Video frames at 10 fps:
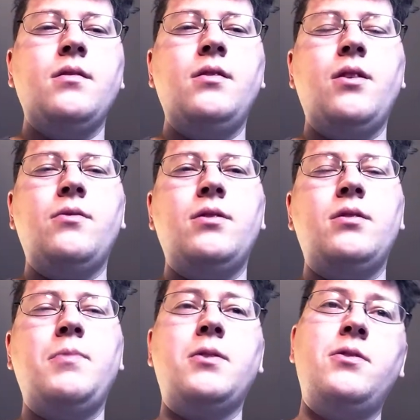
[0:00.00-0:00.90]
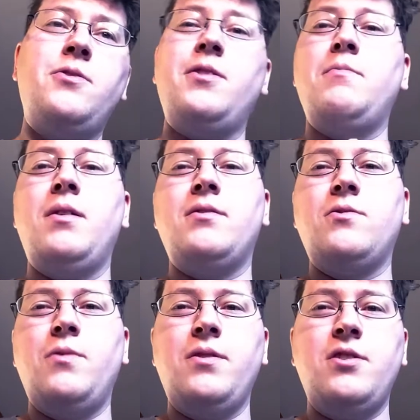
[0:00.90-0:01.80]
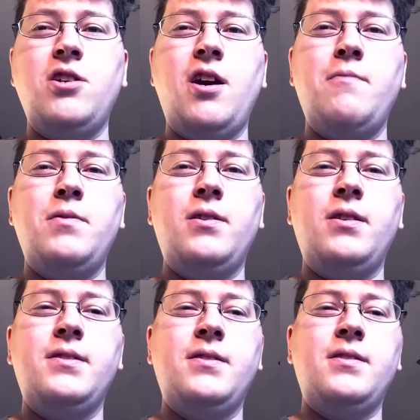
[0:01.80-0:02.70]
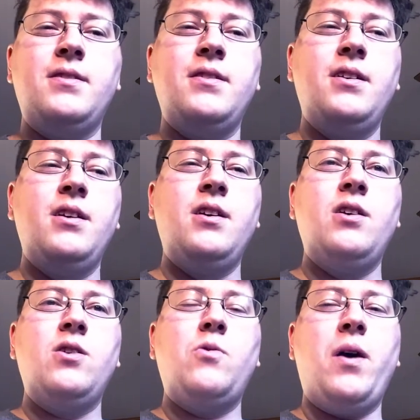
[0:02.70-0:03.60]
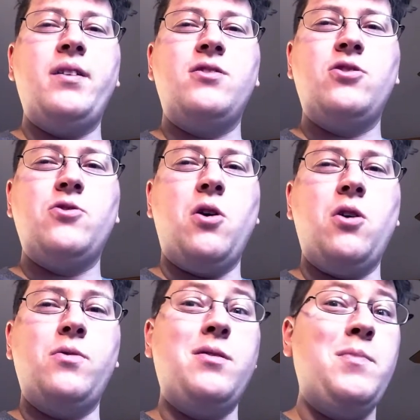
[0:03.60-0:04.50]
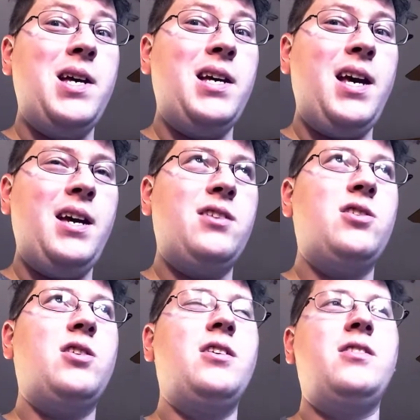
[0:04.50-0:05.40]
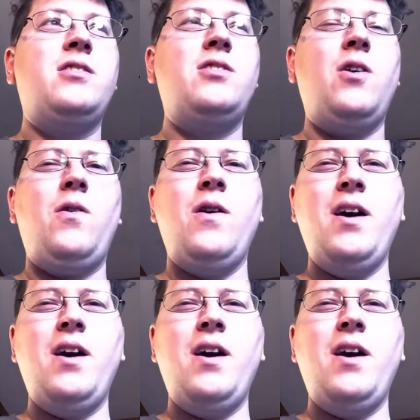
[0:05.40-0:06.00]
You know, especially during months where the GI Bill isn't quite as strong with the BAH, so